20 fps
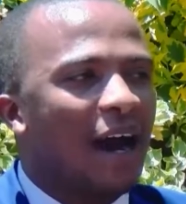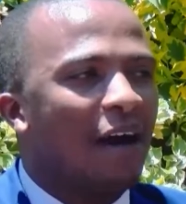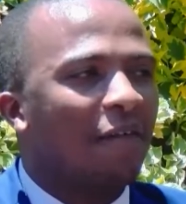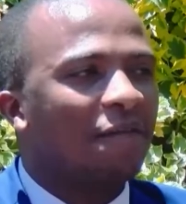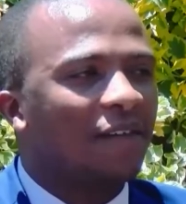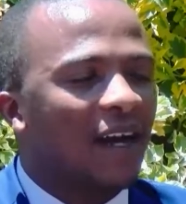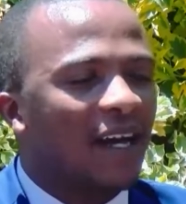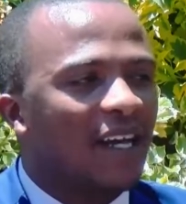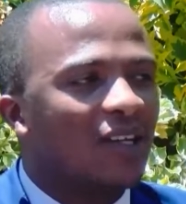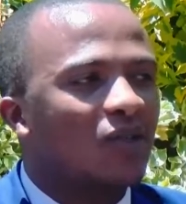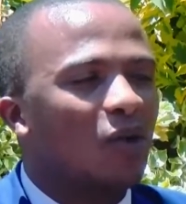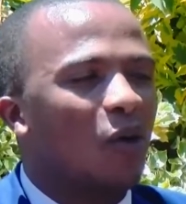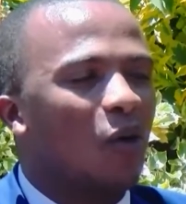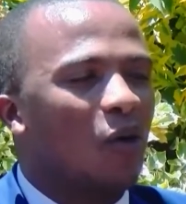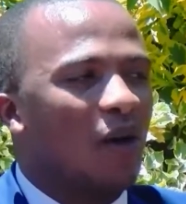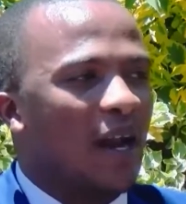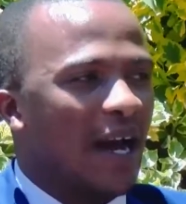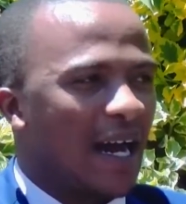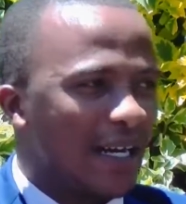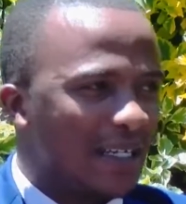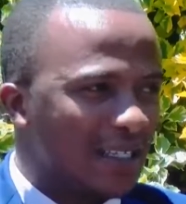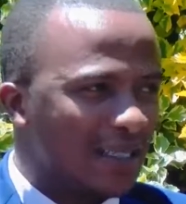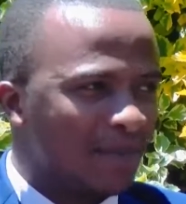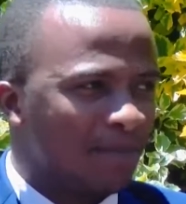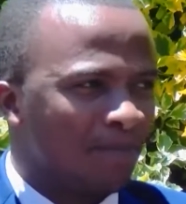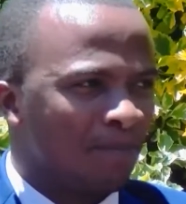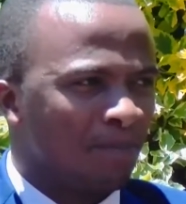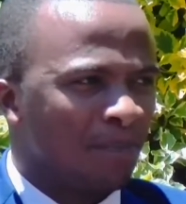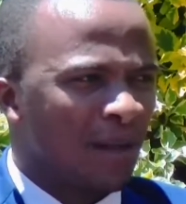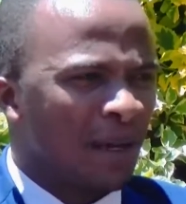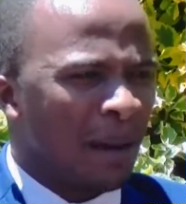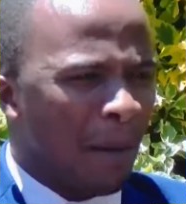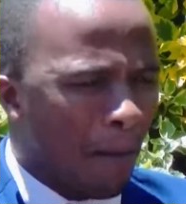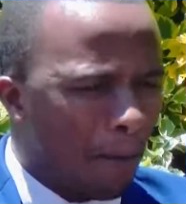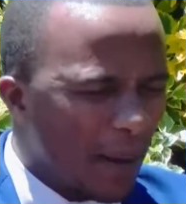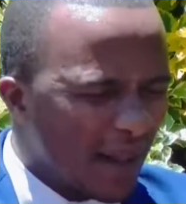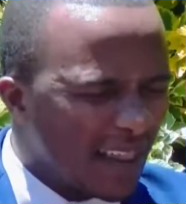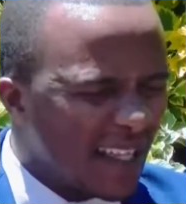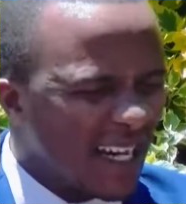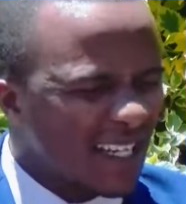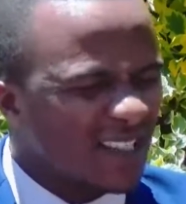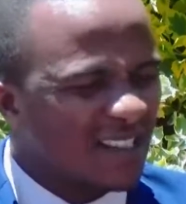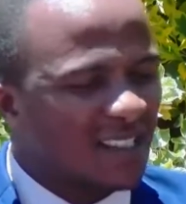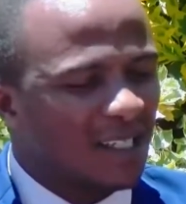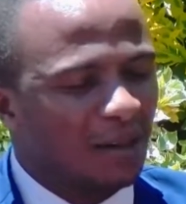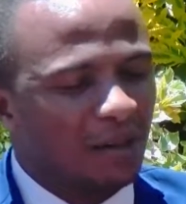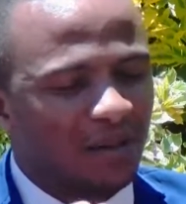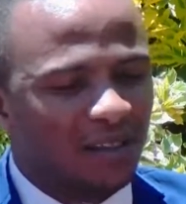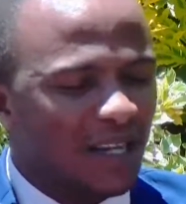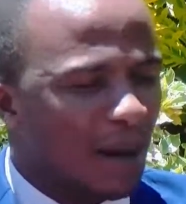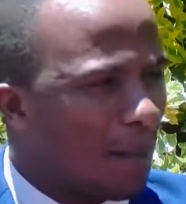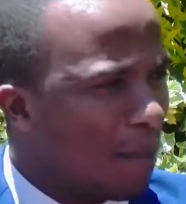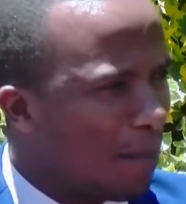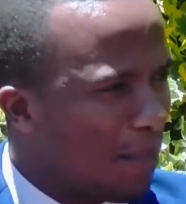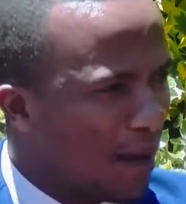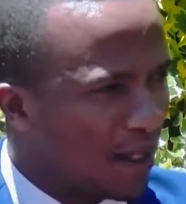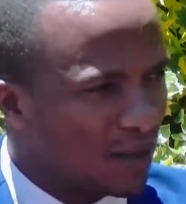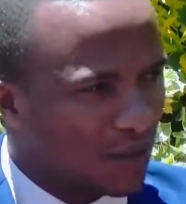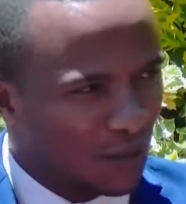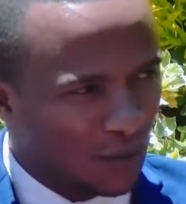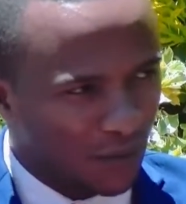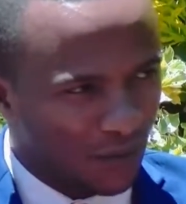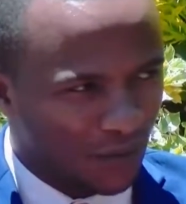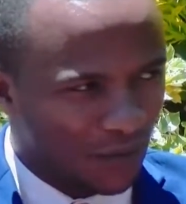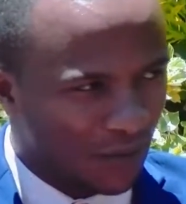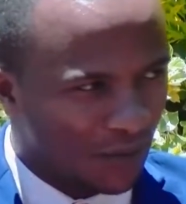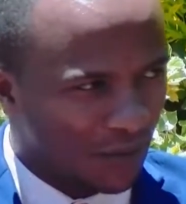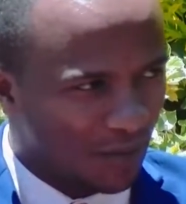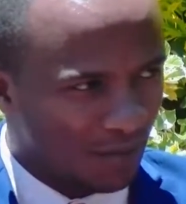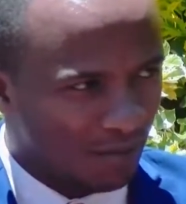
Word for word: after his own heart. But there are still some parts of